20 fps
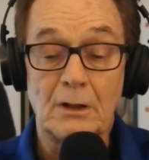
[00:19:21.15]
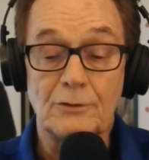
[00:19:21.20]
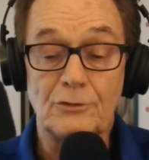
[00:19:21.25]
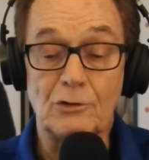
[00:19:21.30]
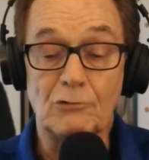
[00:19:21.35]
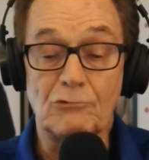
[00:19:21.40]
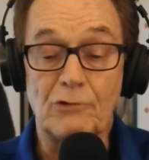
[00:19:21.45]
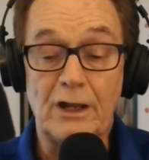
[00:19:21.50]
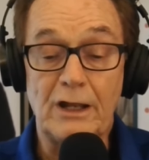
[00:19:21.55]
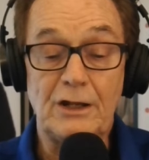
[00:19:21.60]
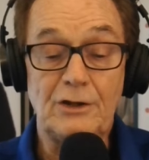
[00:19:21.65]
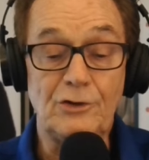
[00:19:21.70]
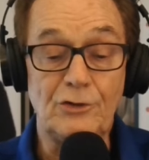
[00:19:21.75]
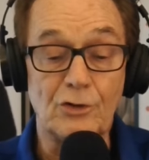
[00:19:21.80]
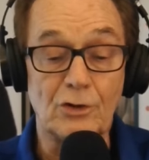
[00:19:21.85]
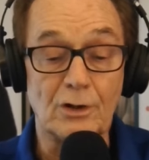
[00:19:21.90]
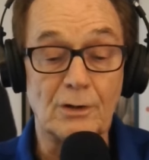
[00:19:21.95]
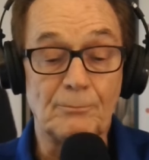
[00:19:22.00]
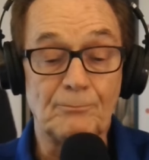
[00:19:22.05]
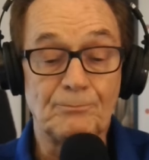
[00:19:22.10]
The raid
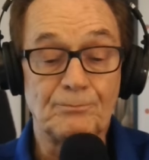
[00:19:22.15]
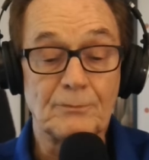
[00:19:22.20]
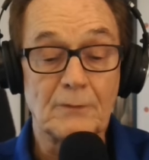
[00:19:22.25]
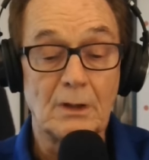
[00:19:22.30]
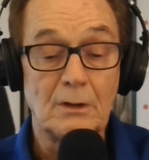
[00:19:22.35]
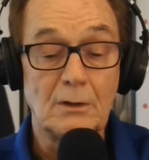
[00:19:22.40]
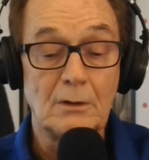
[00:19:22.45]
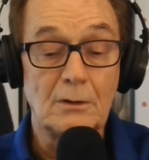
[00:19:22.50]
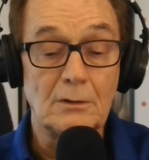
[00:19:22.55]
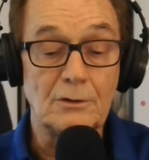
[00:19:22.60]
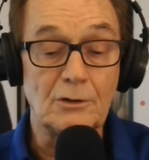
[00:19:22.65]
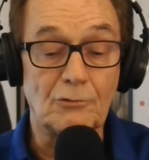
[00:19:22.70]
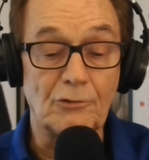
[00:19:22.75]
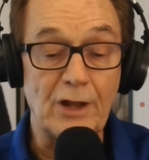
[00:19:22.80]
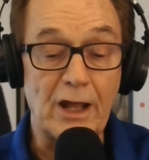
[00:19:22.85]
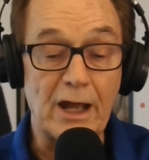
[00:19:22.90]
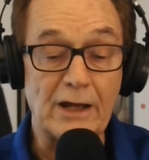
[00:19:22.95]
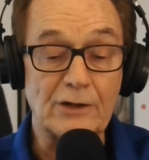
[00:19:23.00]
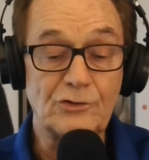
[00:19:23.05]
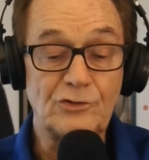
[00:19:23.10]
unit, the
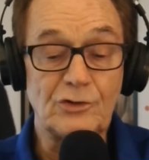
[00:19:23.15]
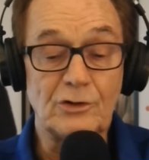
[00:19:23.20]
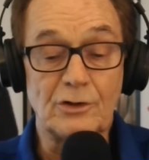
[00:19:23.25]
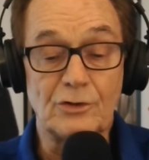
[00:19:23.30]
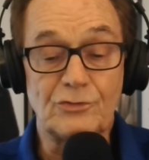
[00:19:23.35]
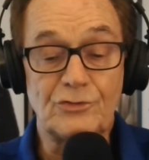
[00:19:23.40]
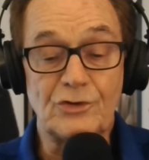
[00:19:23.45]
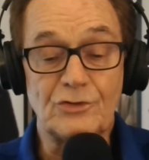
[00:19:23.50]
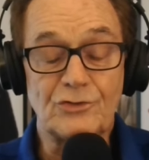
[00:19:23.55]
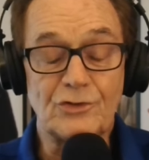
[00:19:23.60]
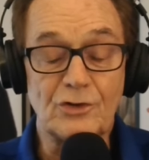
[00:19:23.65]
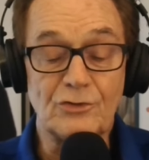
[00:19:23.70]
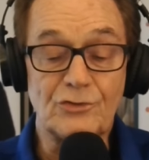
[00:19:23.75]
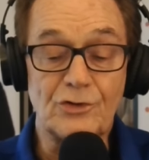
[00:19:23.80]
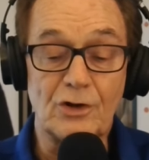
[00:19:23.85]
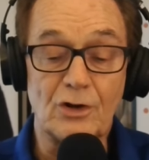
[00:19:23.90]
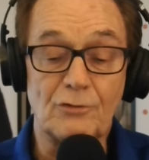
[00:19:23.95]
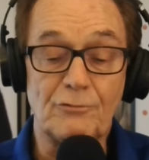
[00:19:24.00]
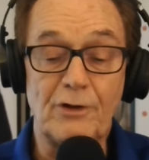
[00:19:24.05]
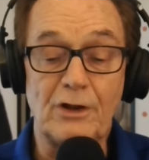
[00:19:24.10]
reaction, assistance,
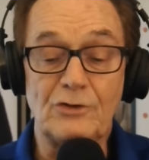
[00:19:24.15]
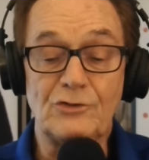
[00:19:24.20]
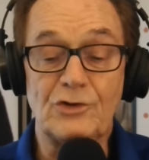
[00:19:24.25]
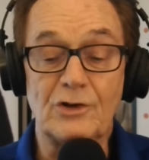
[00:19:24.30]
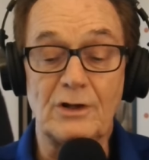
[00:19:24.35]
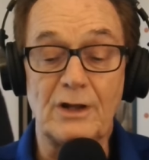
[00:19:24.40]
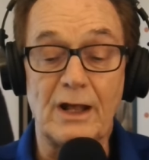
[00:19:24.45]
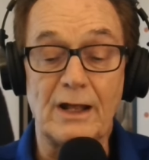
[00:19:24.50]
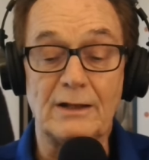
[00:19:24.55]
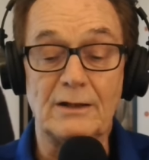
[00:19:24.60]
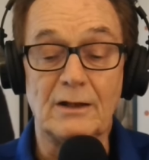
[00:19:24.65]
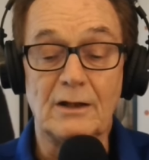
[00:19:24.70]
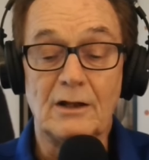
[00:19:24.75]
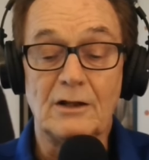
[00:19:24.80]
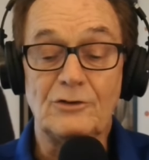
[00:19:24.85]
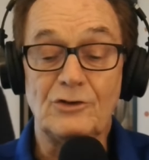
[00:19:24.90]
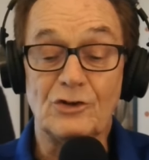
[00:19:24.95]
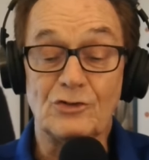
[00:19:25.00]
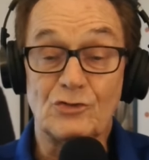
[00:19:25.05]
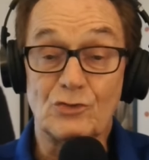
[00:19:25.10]
intervention, and
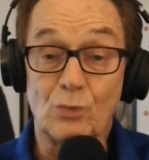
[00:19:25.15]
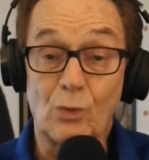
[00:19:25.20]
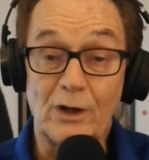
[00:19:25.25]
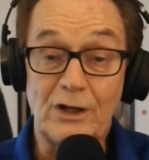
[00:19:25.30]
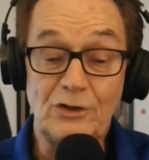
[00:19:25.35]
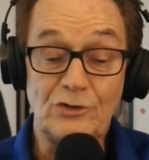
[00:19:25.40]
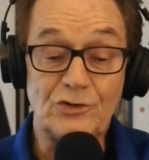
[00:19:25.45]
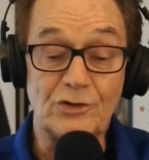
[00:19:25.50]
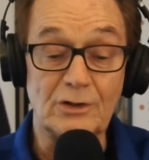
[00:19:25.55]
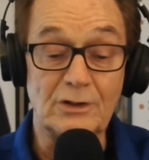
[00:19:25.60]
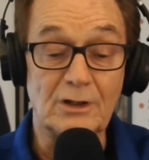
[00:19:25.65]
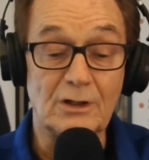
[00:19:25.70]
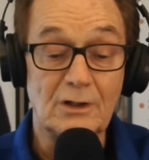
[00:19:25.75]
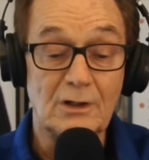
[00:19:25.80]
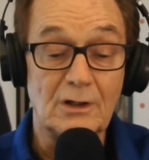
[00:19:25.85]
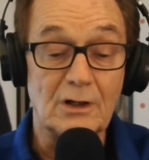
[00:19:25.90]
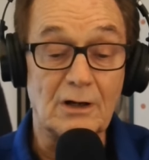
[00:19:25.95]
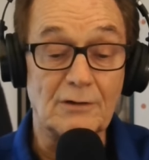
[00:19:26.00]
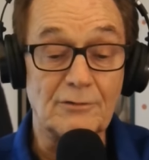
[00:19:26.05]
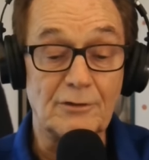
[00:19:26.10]
dissuasion
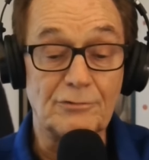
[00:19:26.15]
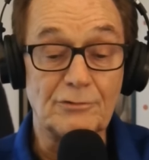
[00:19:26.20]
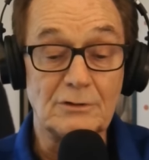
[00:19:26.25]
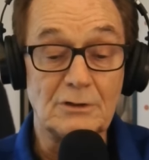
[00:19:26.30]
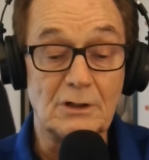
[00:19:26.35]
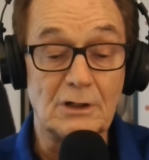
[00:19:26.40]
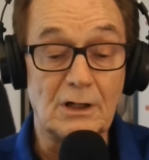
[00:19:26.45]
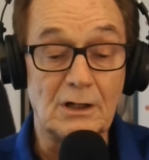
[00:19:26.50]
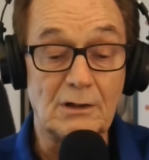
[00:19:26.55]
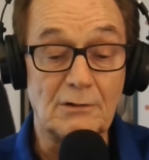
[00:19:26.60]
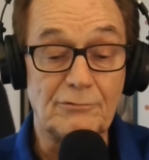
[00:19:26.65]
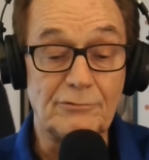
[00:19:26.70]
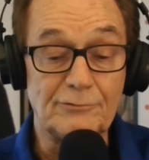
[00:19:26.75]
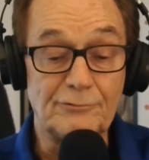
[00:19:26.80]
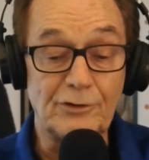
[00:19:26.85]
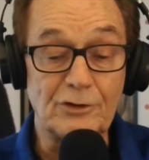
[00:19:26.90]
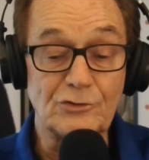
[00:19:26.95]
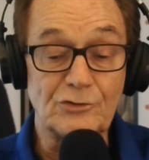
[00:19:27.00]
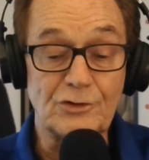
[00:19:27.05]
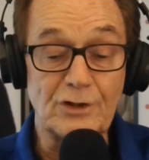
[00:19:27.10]
of the
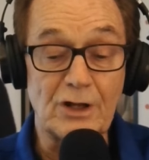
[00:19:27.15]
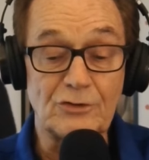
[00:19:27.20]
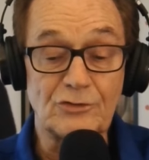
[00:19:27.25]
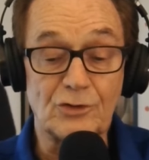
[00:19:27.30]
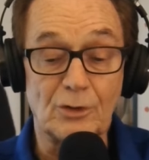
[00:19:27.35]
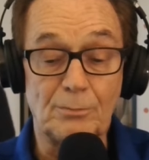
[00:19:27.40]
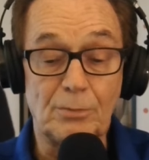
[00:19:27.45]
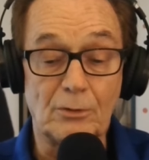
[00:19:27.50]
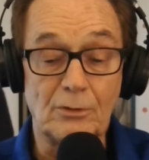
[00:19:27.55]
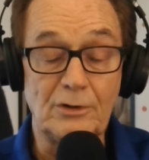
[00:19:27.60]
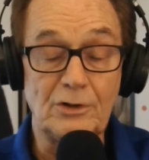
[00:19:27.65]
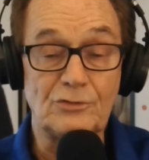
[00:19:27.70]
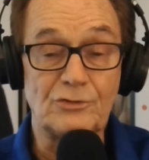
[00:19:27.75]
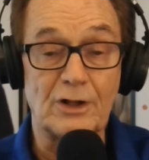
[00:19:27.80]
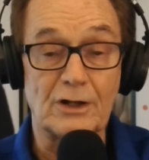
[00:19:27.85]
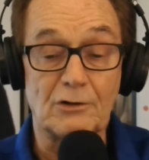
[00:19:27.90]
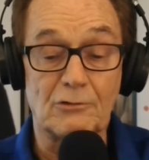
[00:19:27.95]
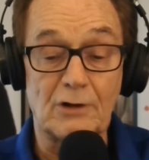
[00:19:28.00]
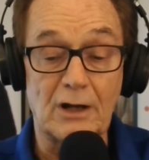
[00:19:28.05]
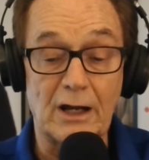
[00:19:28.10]
French National Police
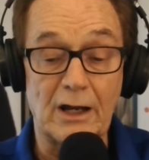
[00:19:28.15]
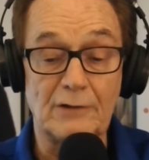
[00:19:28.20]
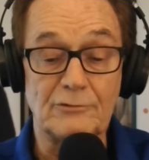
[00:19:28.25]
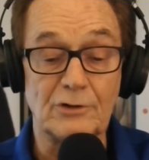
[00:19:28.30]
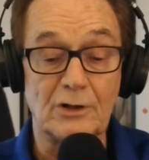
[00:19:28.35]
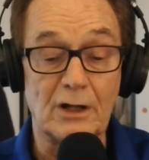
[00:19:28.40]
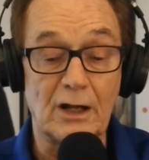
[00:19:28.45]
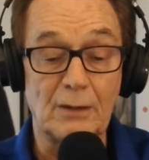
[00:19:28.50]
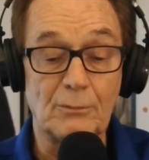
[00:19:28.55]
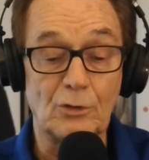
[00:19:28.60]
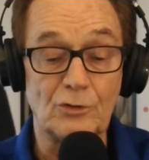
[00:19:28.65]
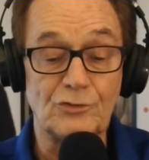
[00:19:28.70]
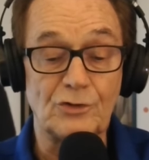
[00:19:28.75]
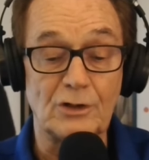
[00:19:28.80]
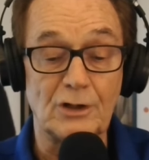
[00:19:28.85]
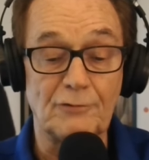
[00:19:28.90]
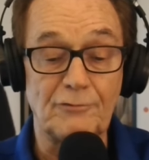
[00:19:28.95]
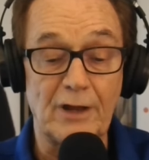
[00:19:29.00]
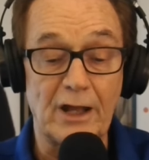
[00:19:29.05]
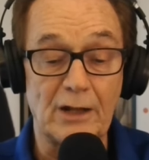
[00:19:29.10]
had arrived, and I was
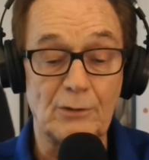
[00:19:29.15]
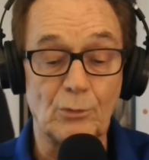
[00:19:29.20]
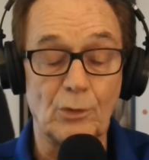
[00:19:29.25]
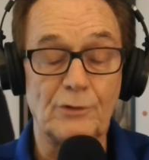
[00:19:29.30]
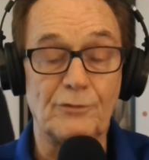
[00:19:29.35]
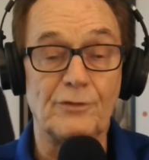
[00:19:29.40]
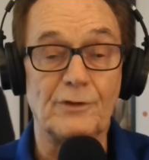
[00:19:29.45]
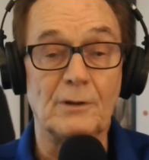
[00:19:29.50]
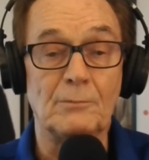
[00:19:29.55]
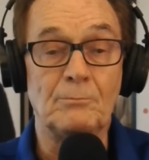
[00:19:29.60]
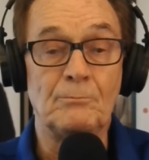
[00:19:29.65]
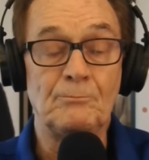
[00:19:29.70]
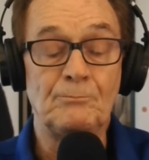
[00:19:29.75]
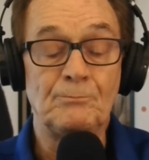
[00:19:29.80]
in the van with them.